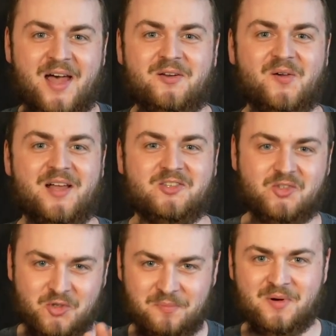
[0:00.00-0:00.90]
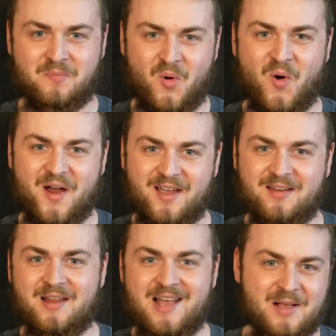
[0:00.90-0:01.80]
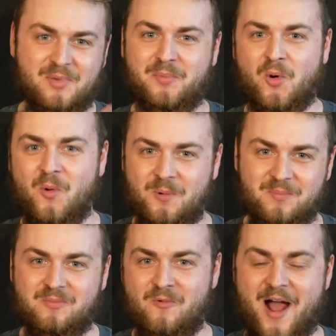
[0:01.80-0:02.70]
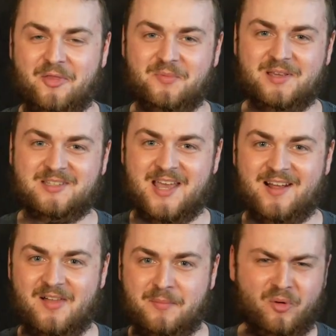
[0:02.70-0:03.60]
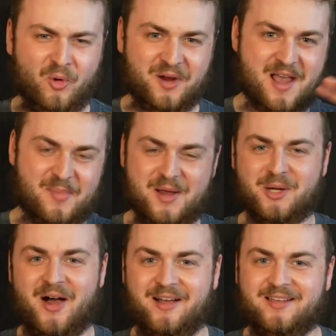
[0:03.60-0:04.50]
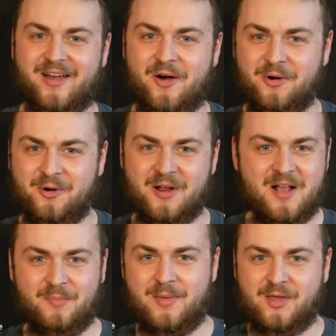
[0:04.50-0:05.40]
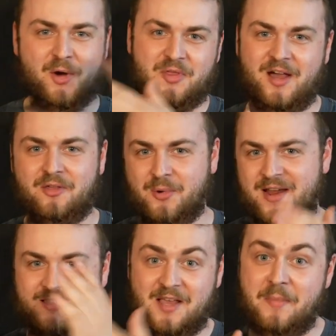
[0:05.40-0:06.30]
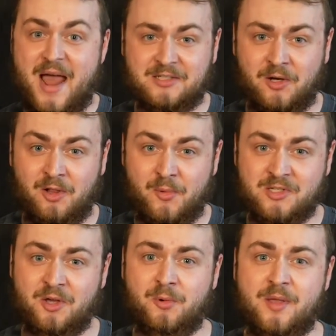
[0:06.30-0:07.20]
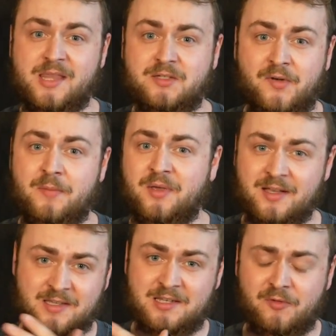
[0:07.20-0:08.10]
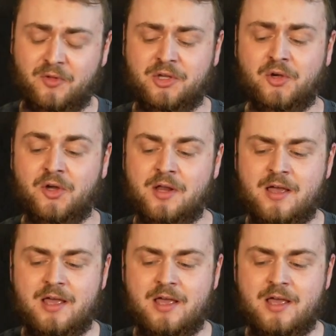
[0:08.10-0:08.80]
I know that's super boring, and people would rather me take like Poirier by knockout, or maybe go the other way and say Max Holloway is going to win this fight, because he definitely could.